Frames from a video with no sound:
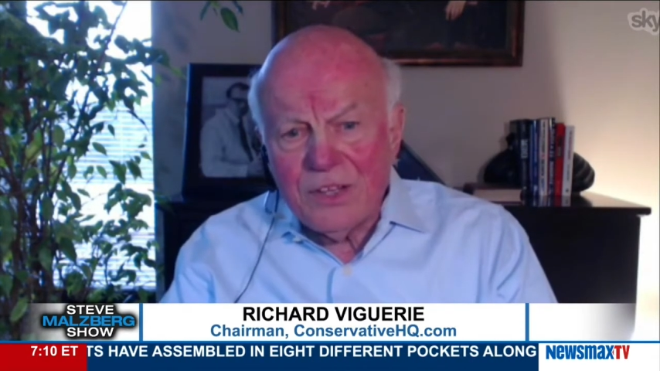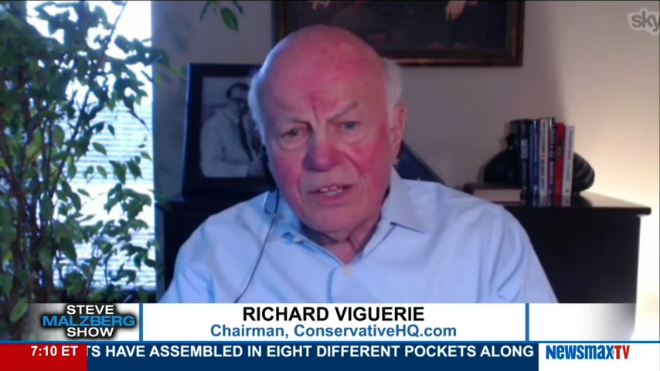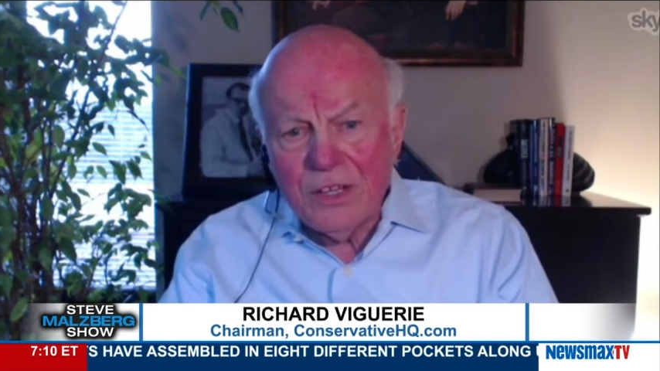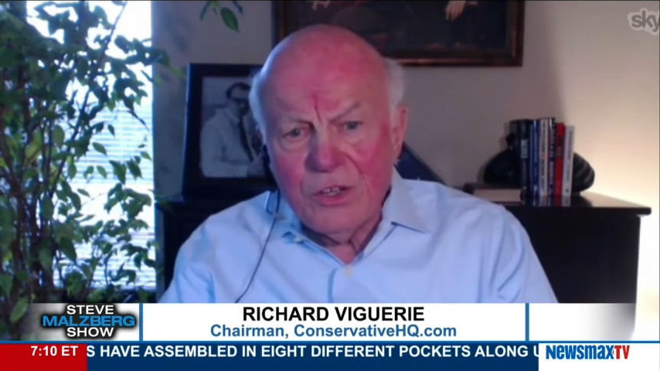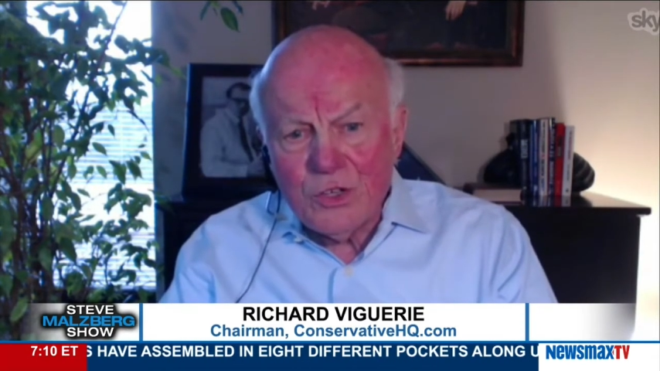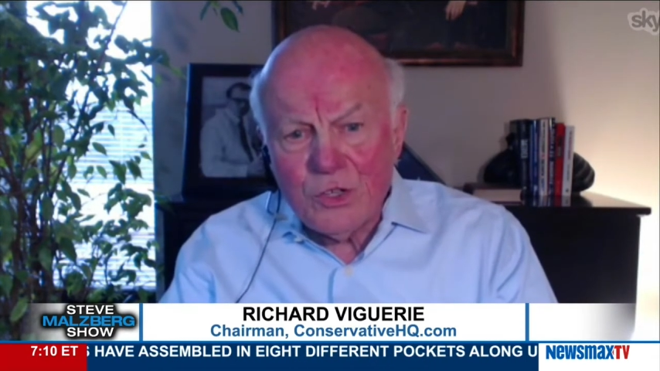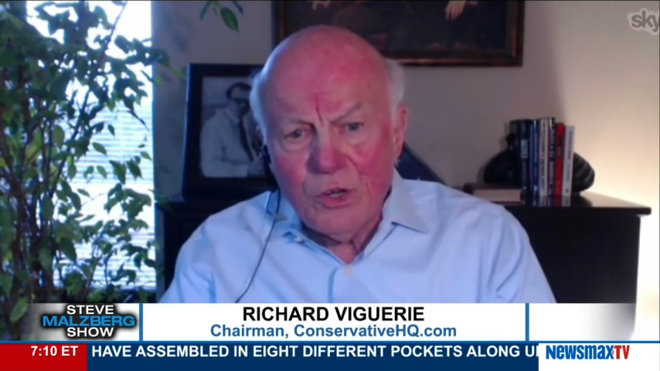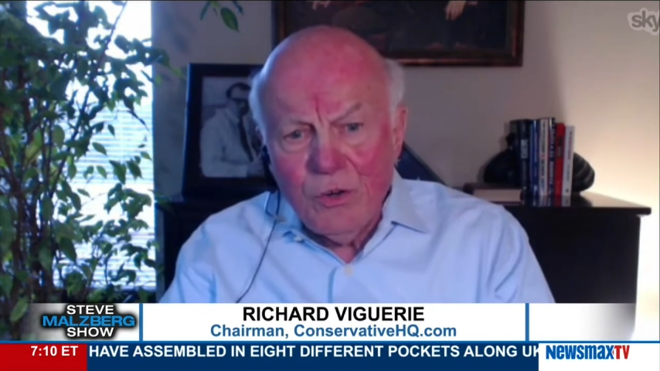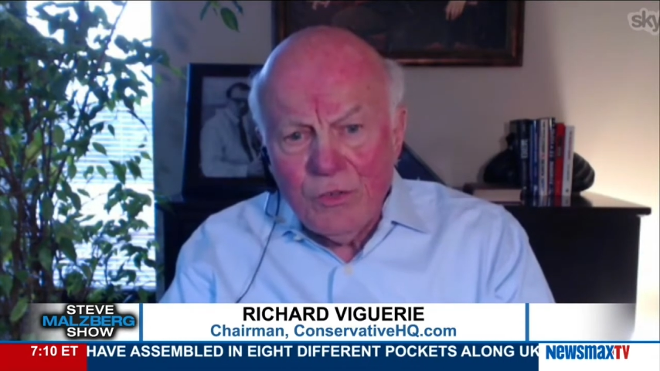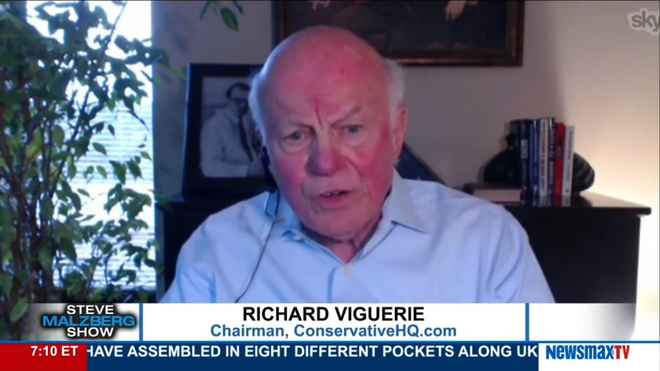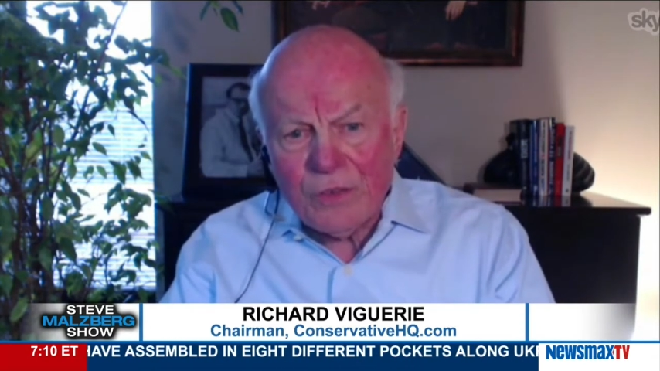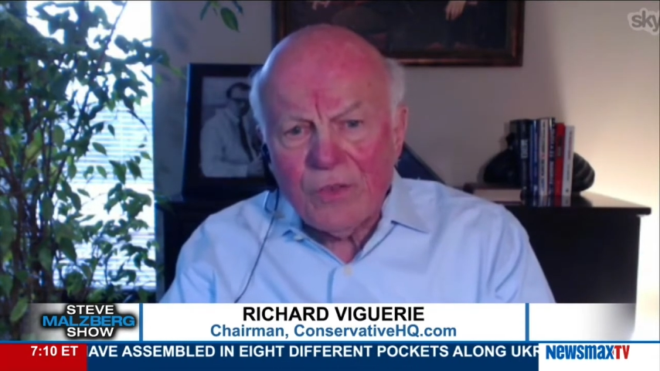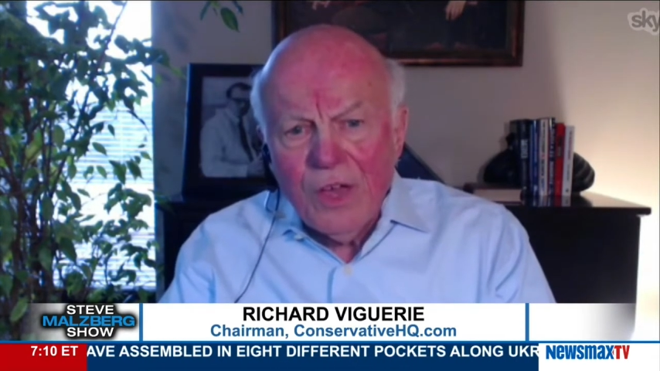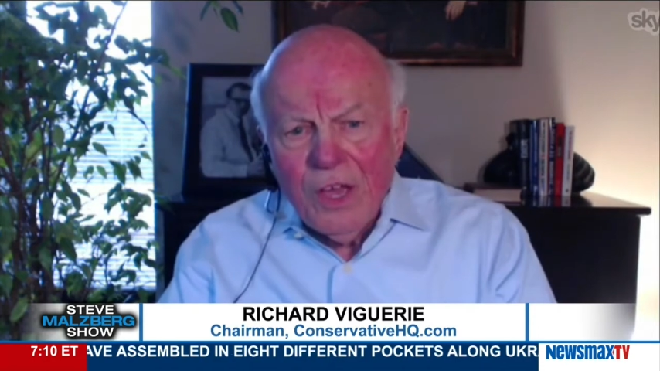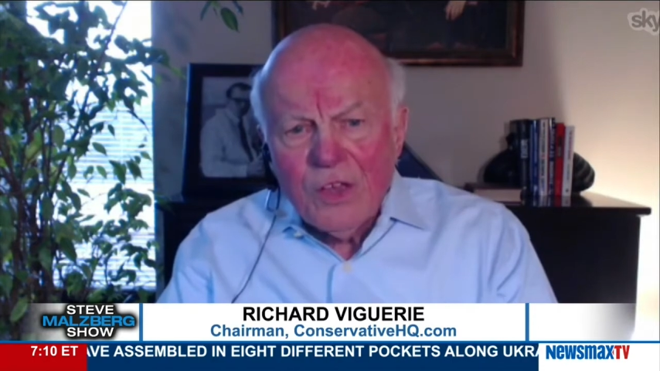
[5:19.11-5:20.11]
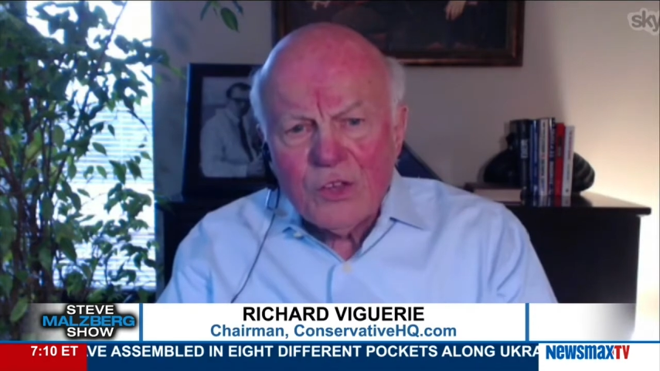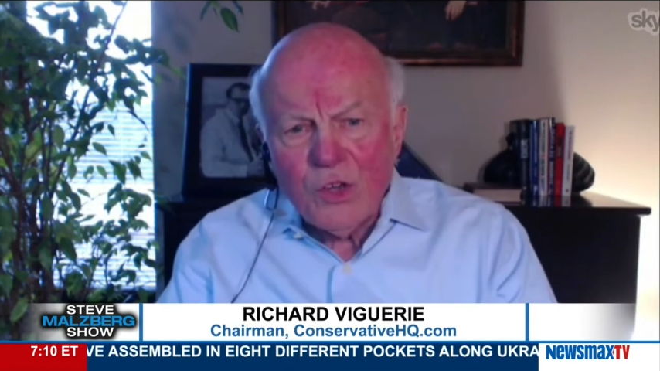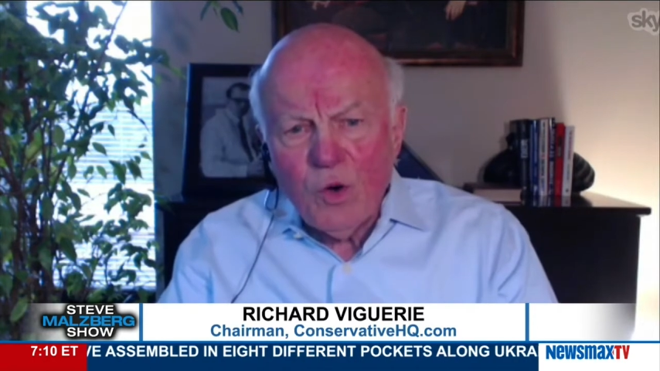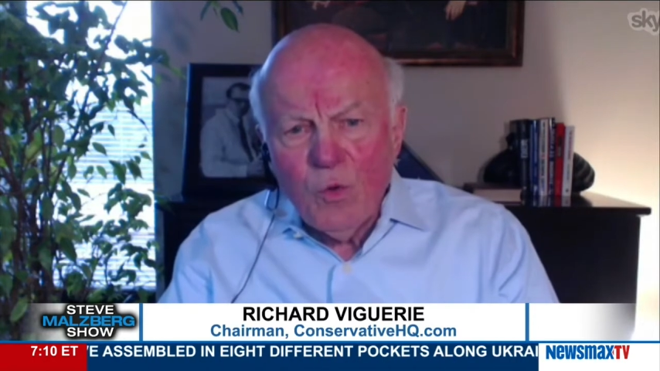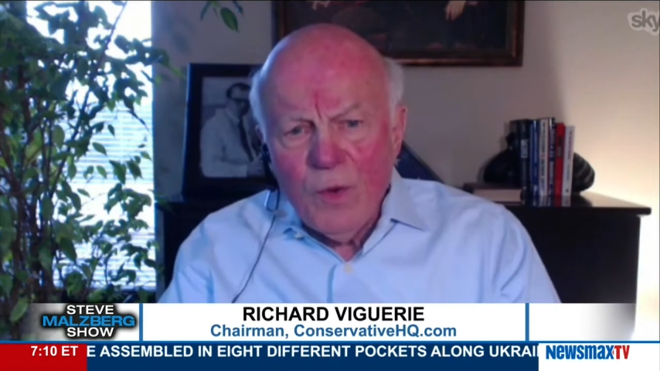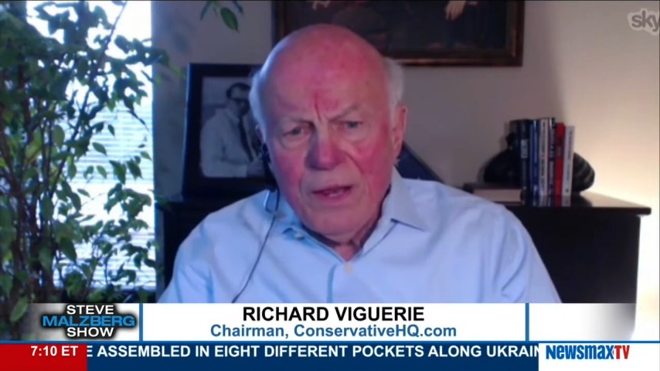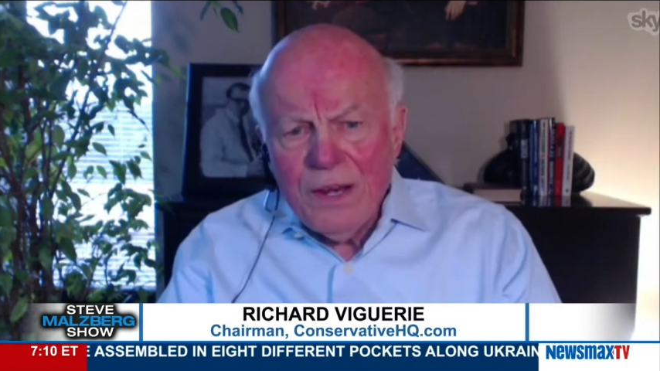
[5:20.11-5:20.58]
conservative. So
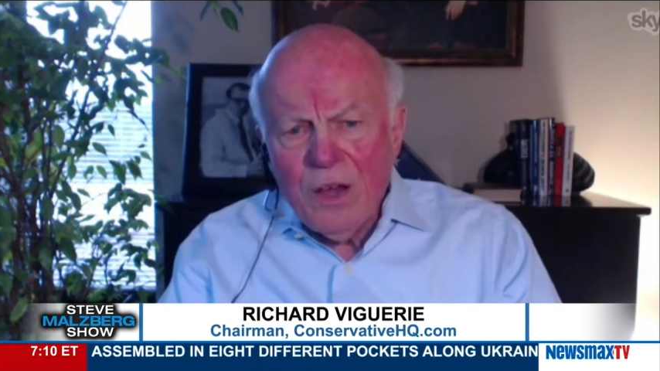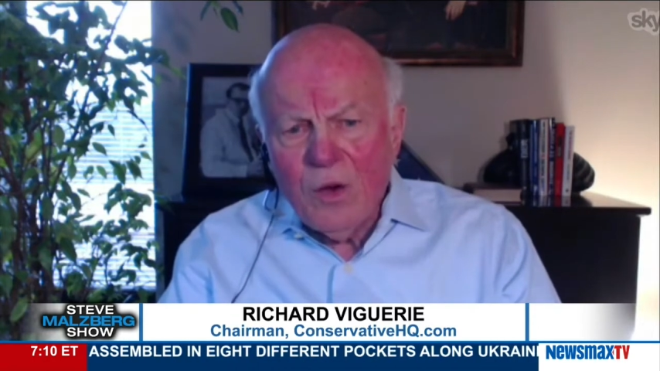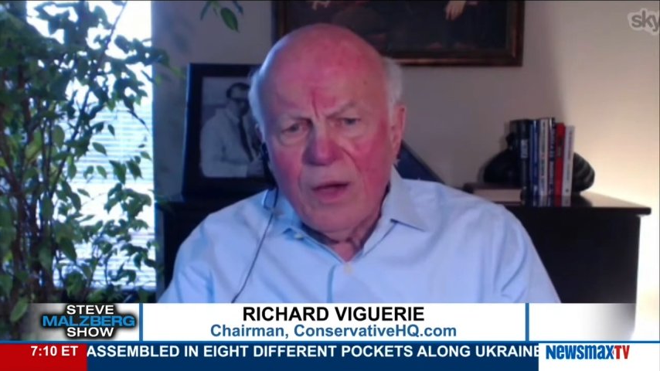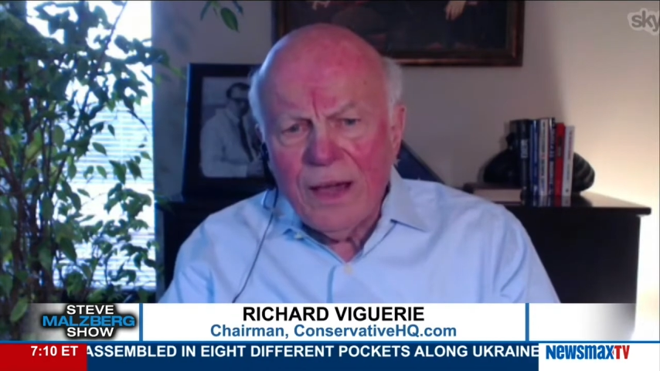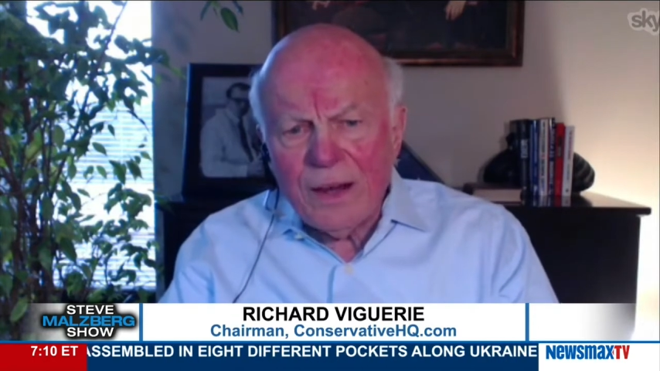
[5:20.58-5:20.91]
we know how to